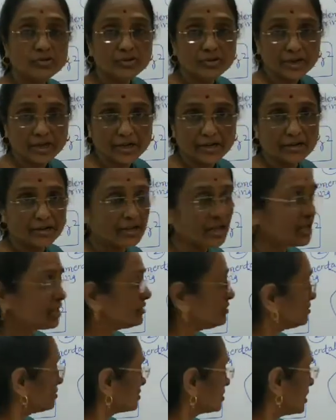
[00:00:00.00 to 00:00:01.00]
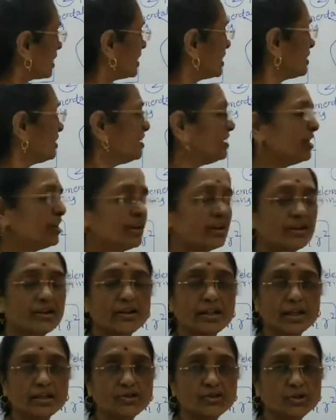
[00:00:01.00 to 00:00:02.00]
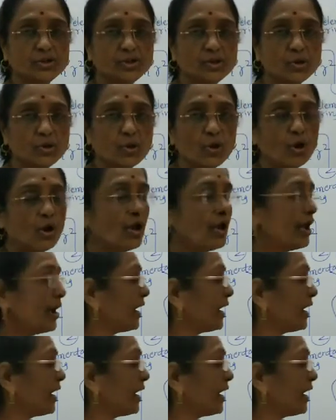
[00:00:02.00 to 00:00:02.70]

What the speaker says: slightly greater than 0